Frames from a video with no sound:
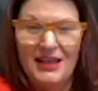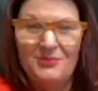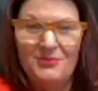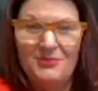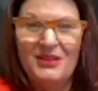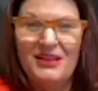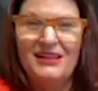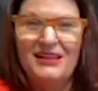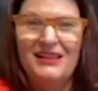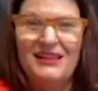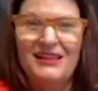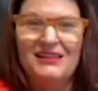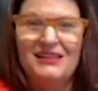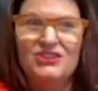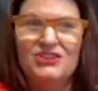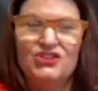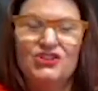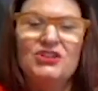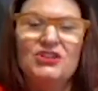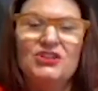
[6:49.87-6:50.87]
but it
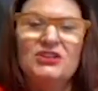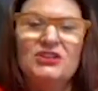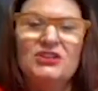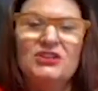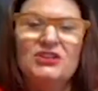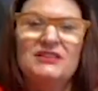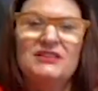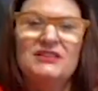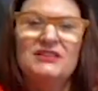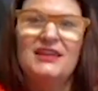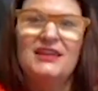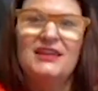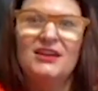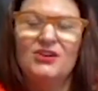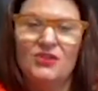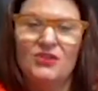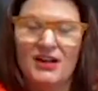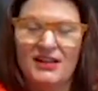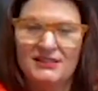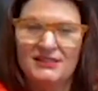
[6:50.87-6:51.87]
shouldn't take a
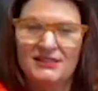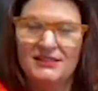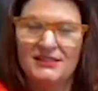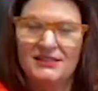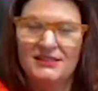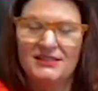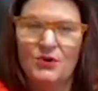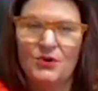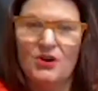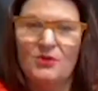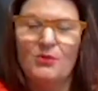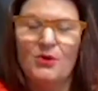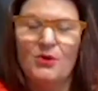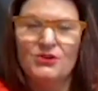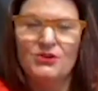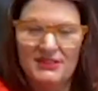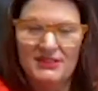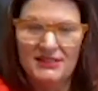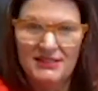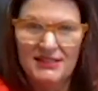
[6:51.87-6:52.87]
crisis or an
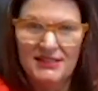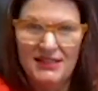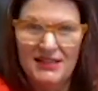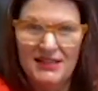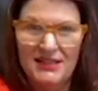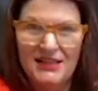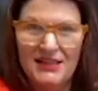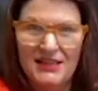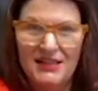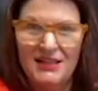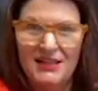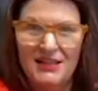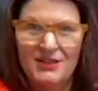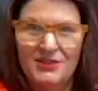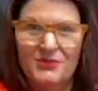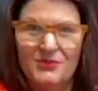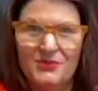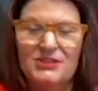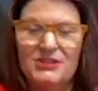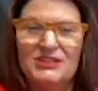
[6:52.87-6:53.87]
emergency
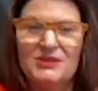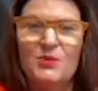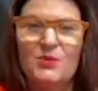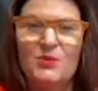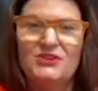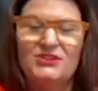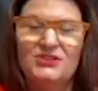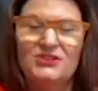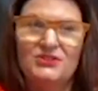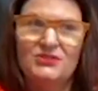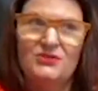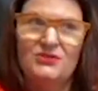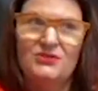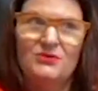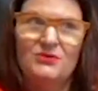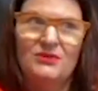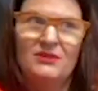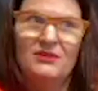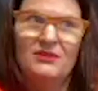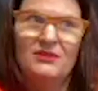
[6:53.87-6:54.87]
for someone
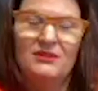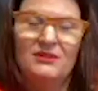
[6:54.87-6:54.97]
to